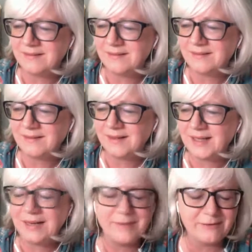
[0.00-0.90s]
they got
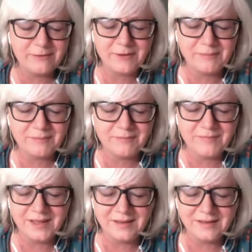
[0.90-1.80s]
back from
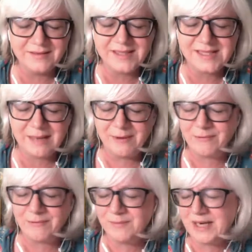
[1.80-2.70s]
escaping from
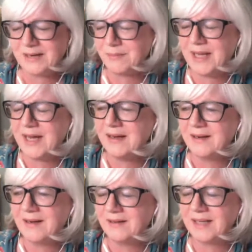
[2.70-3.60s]

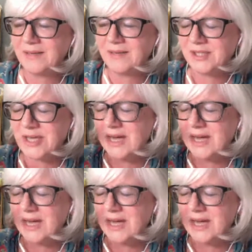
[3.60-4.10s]
Captain Jack.